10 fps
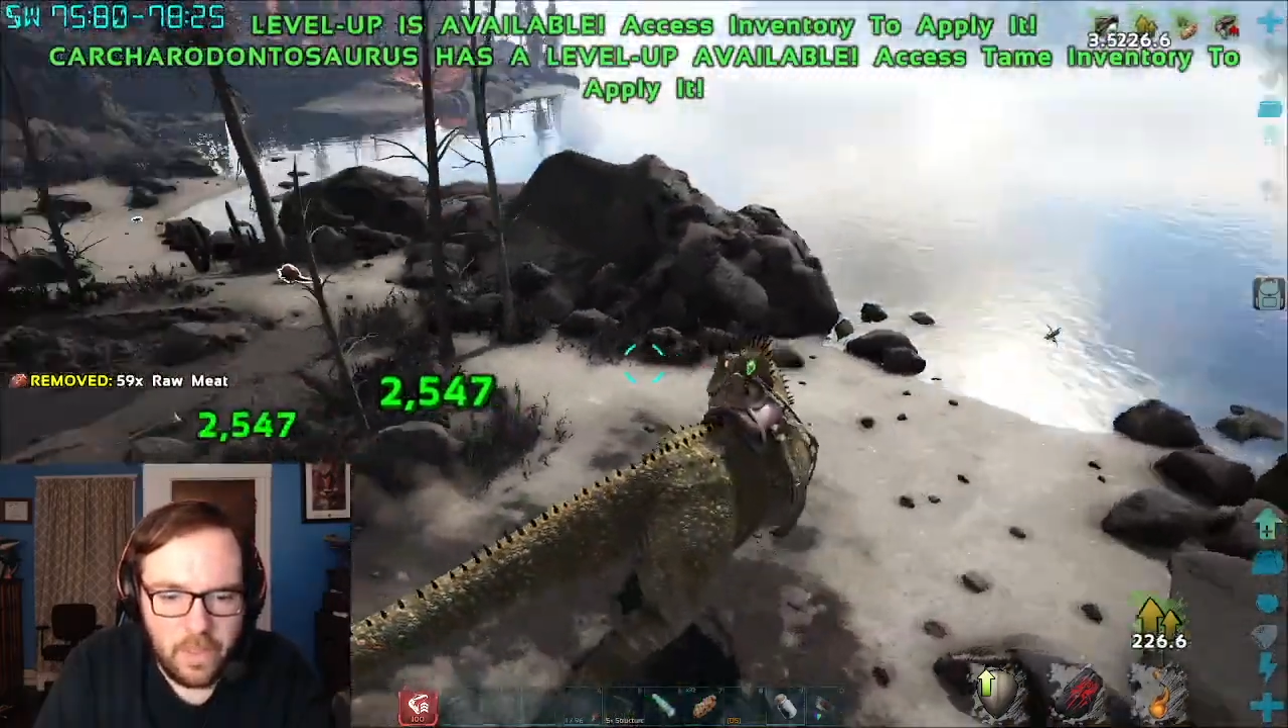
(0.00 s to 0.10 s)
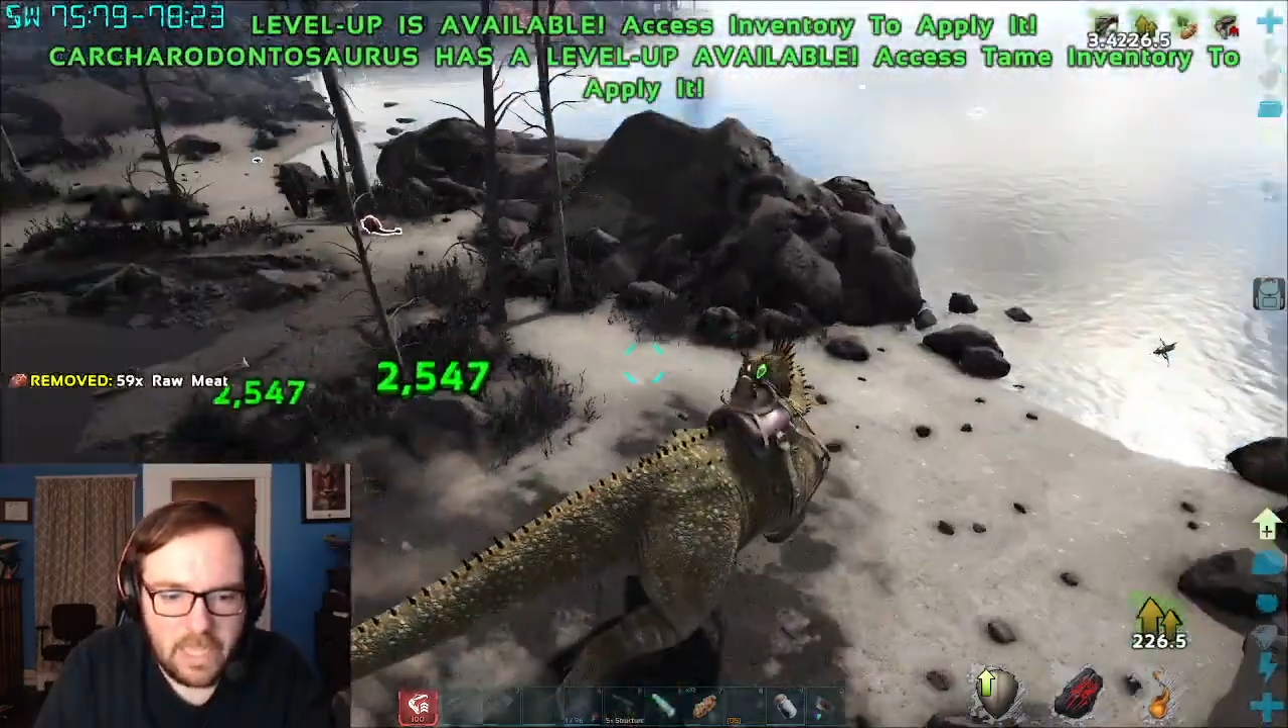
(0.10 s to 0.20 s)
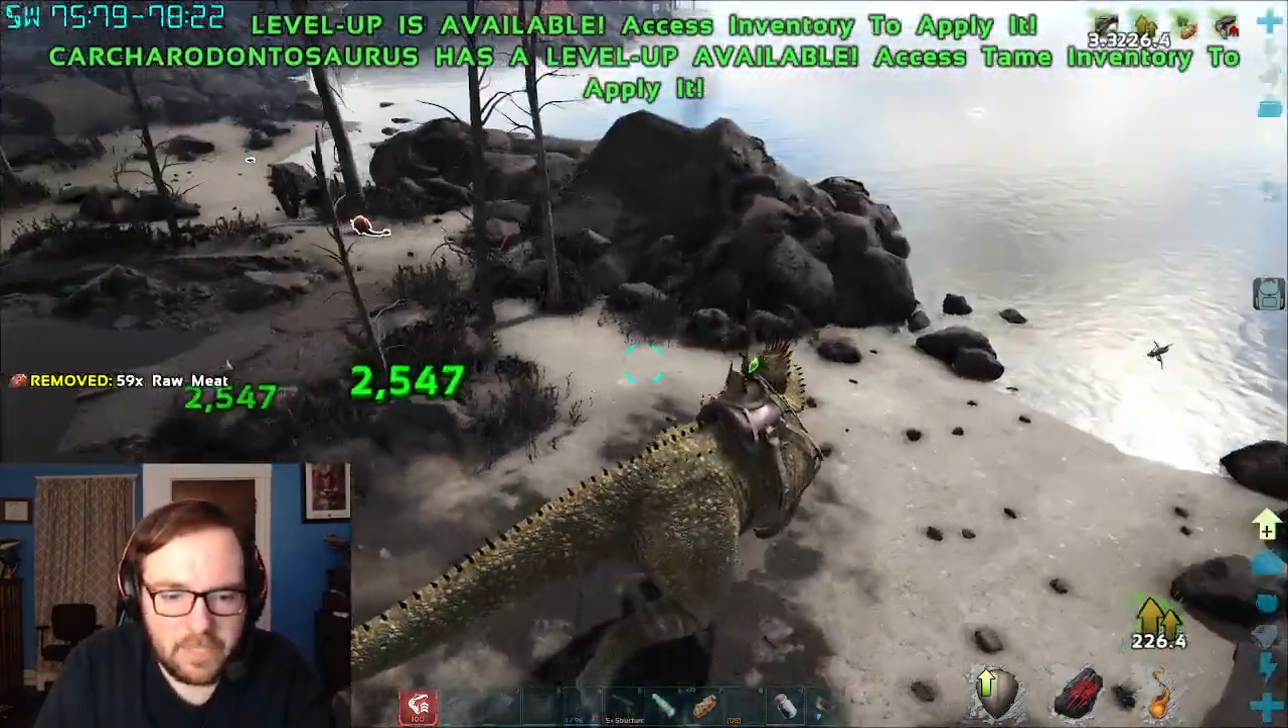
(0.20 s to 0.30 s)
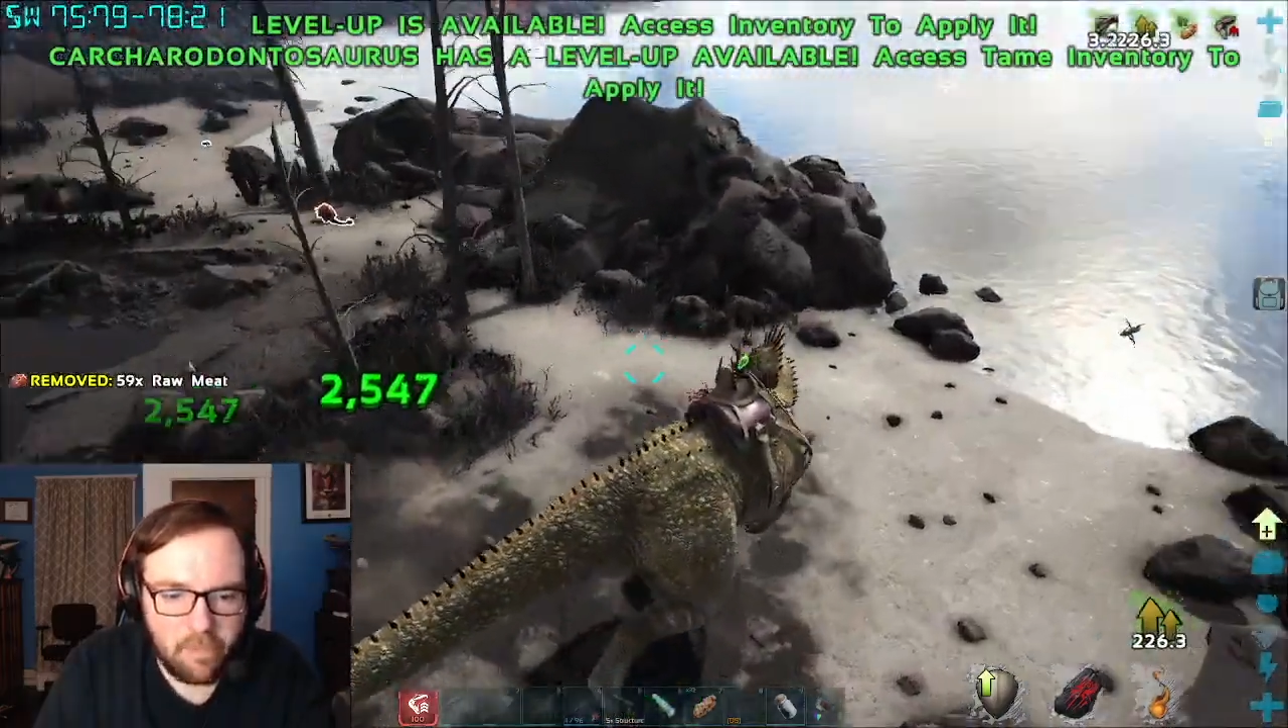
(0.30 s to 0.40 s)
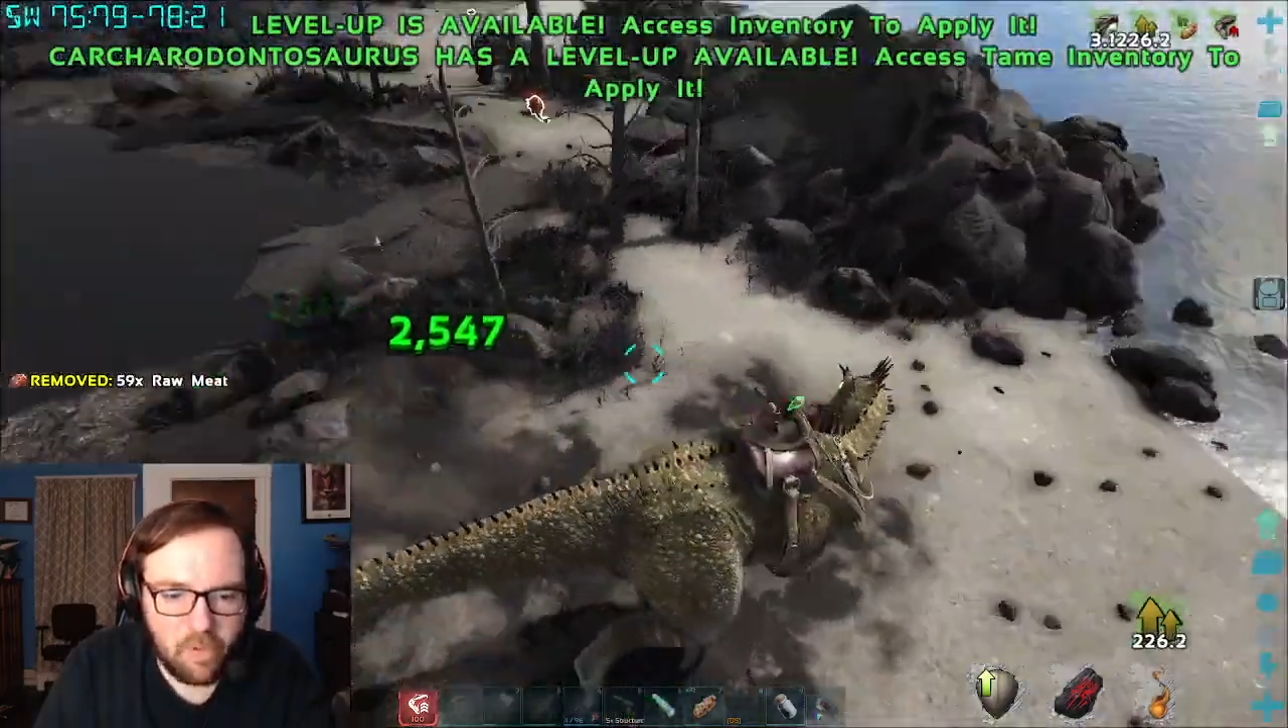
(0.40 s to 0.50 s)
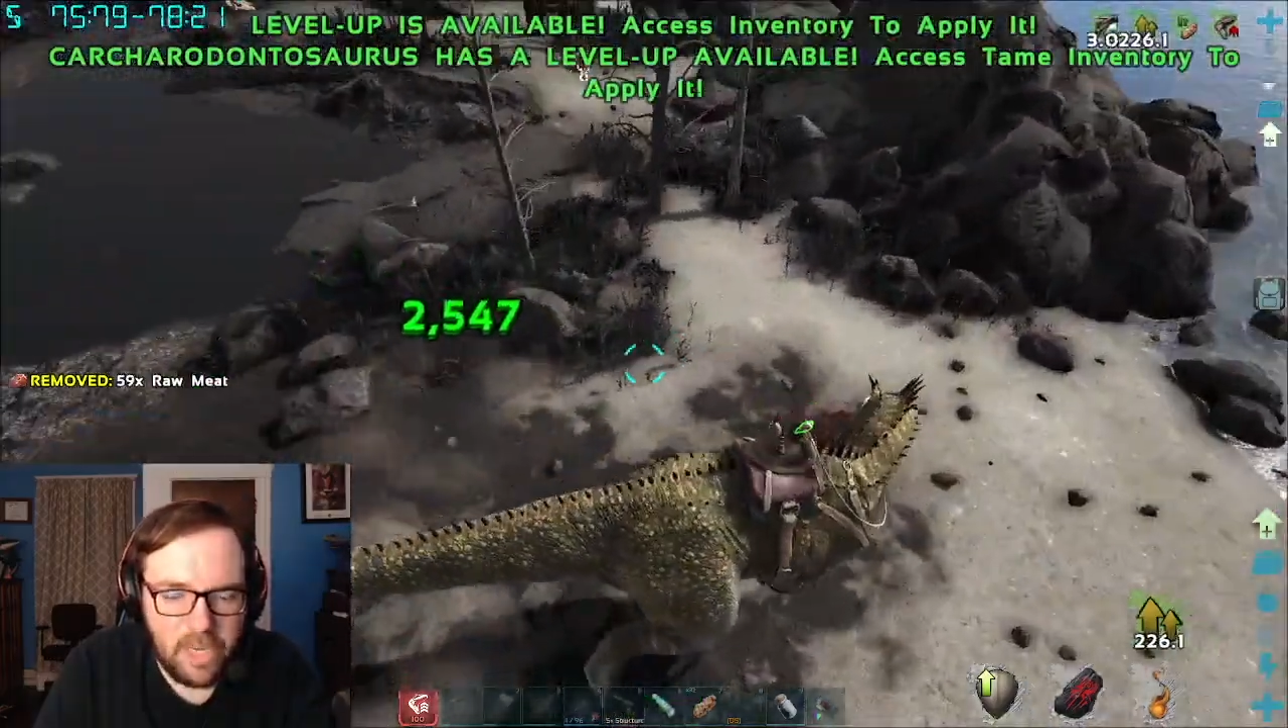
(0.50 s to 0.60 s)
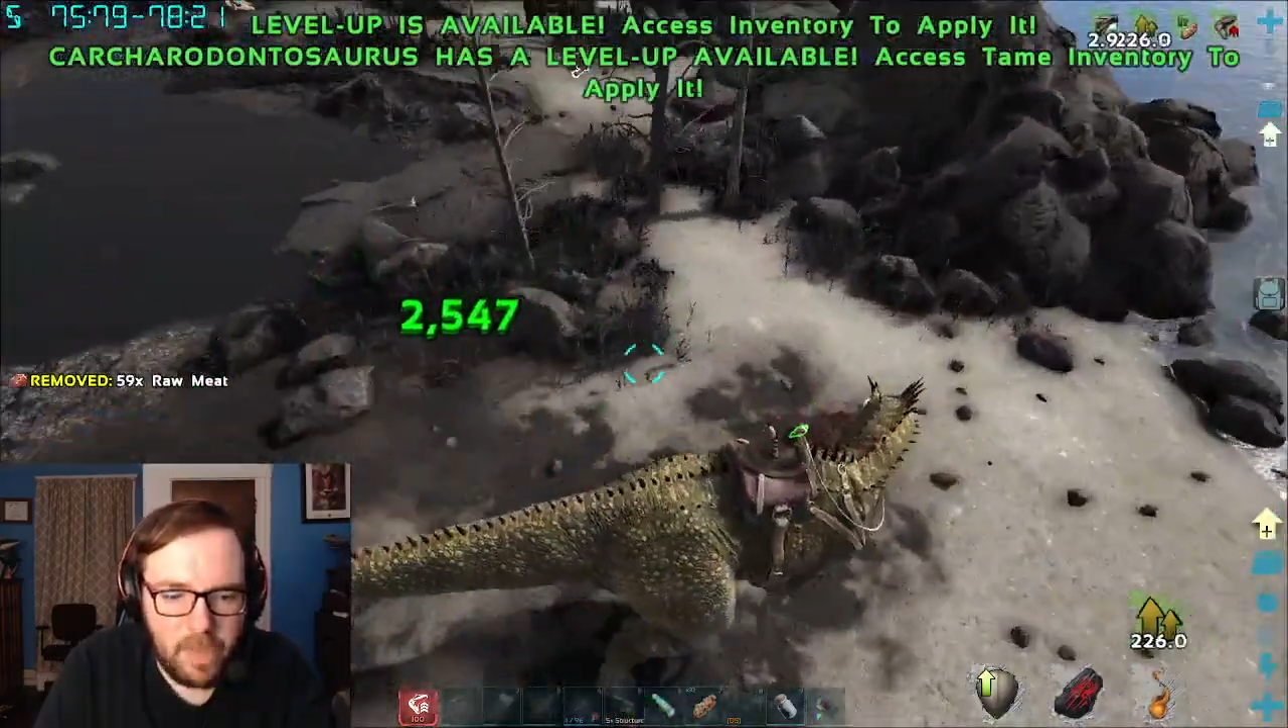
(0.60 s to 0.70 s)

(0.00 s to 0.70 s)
That's pretty